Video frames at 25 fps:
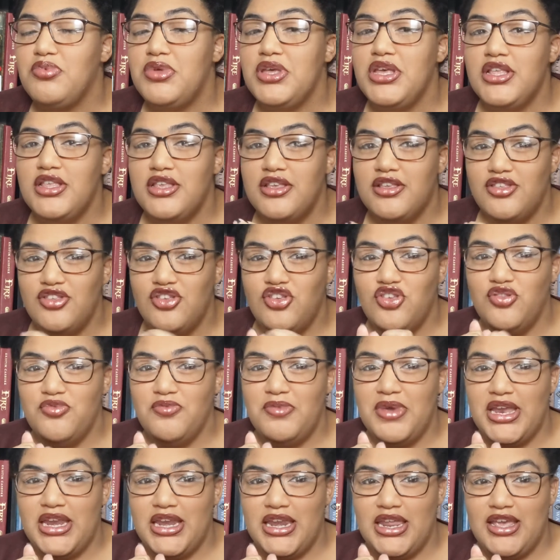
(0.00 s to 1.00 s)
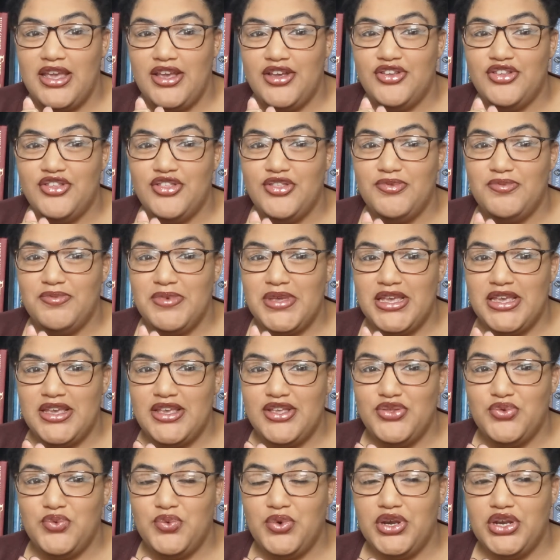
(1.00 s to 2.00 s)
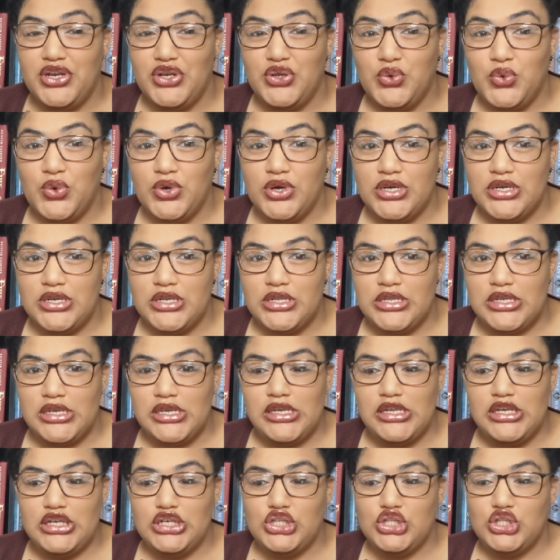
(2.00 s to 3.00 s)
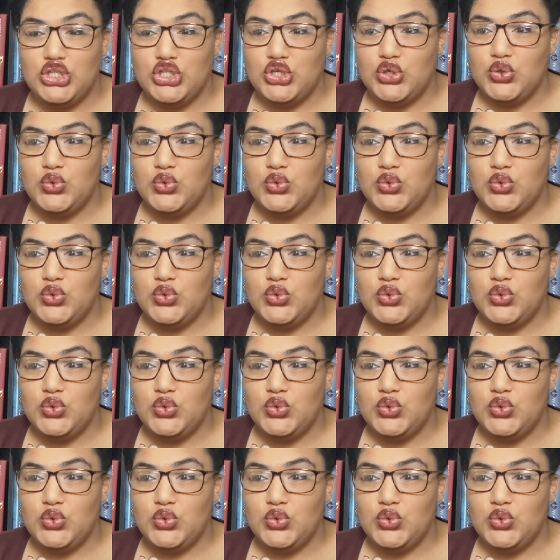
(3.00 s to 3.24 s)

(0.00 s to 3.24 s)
Please excuse my nails because we're in quarantine,